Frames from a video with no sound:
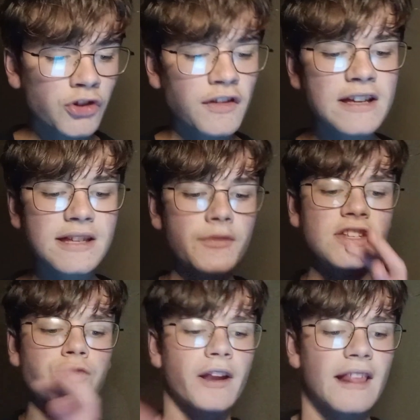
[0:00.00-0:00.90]
Most of these
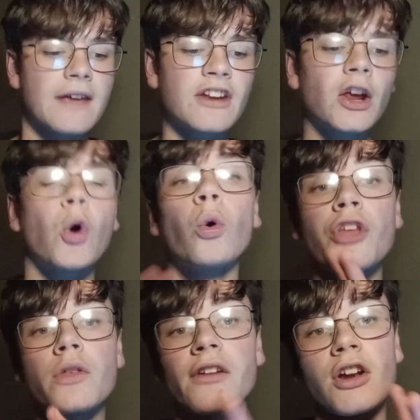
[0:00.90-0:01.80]
services run in the evening,
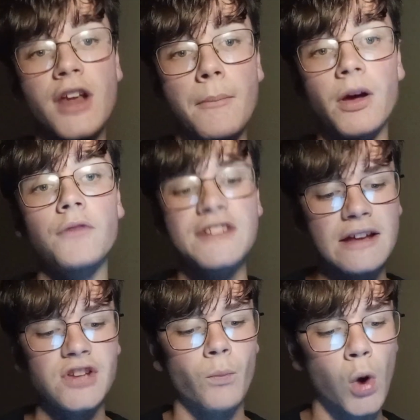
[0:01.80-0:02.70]
although there are a number
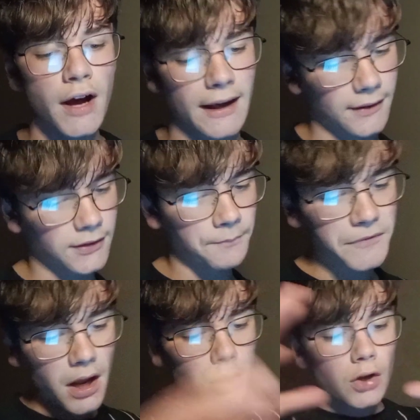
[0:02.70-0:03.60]
of daytime workings.